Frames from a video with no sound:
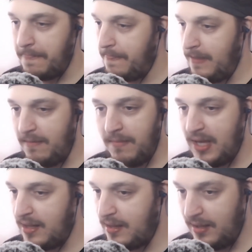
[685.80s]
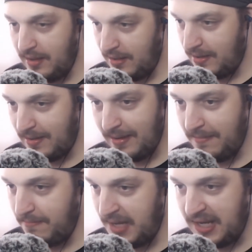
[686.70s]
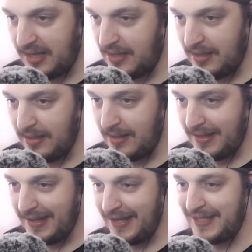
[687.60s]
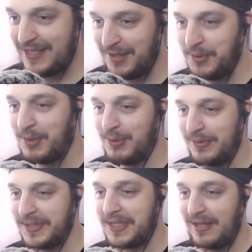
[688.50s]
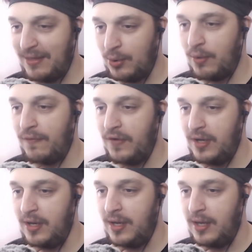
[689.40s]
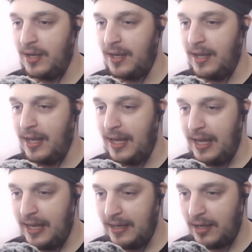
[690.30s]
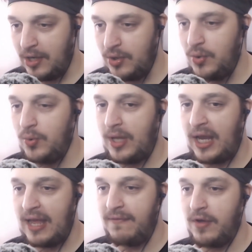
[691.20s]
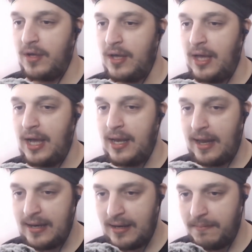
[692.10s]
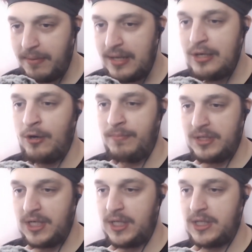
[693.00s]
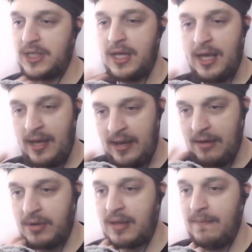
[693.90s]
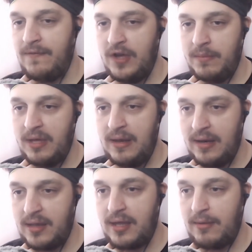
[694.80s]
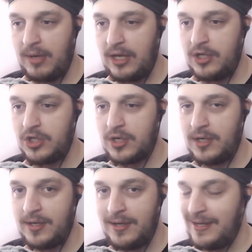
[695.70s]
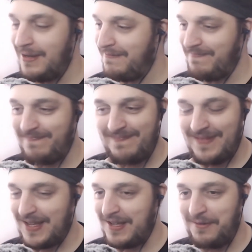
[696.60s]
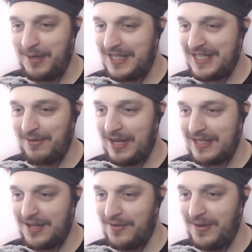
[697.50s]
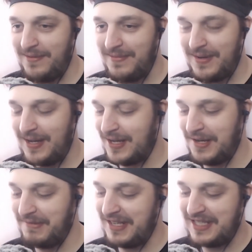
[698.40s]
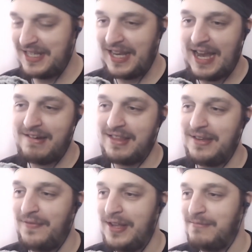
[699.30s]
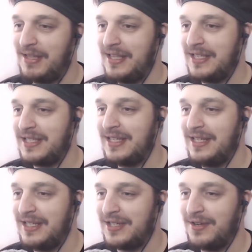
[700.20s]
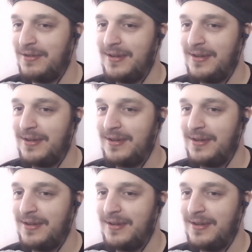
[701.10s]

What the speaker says: It makes sense. It's so cool seeing Thorfinn and Canute together, and they had a complete opposites, and now it's confirmed that they're the same age. Can't wait to see where that's going. I can't wait to see the character development in this show.